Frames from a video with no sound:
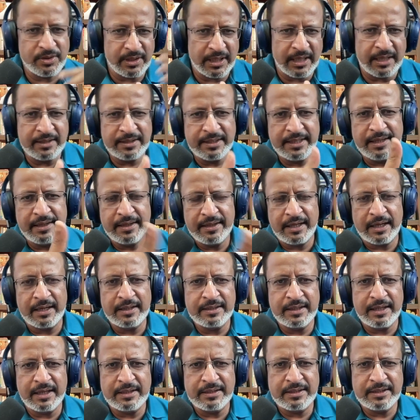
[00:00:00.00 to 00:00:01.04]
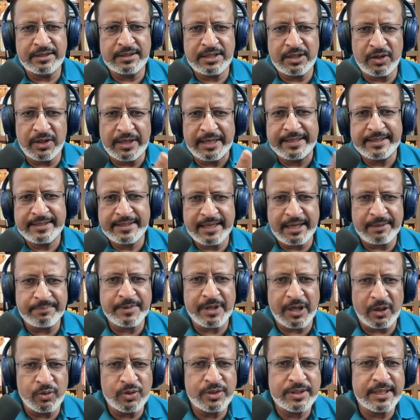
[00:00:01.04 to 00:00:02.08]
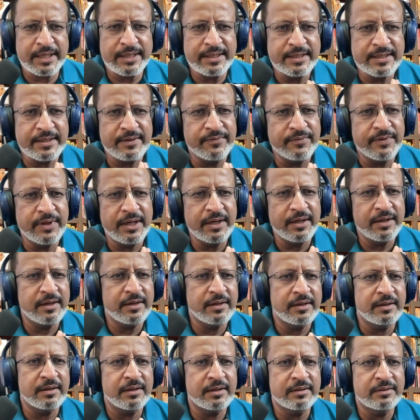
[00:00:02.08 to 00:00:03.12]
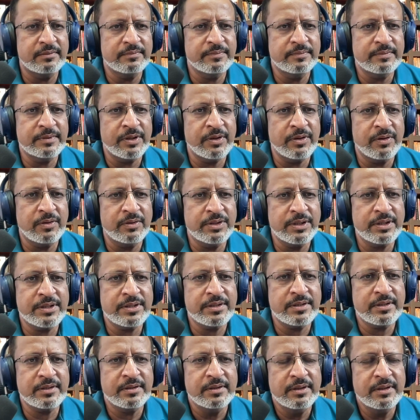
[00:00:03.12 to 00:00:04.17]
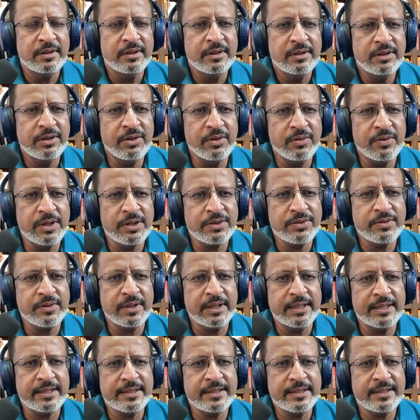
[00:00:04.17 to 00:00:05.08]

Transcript: So are the other tanks kept outside somewhere? Just curious to